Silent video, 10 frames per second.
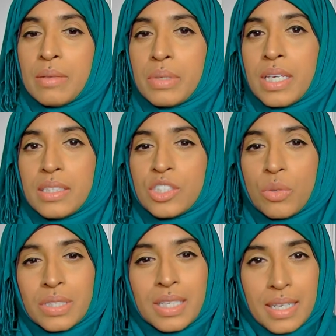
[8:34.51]
And because it's
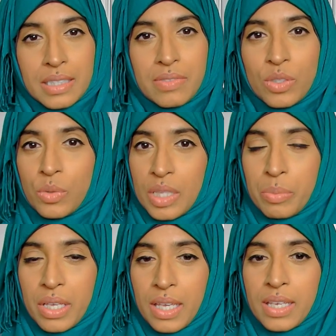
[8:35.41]
so selective in who they
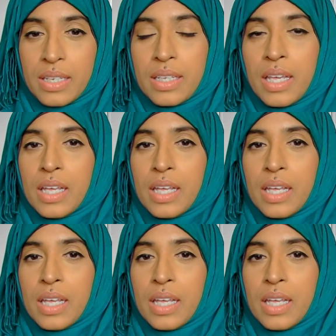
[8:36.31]
pick and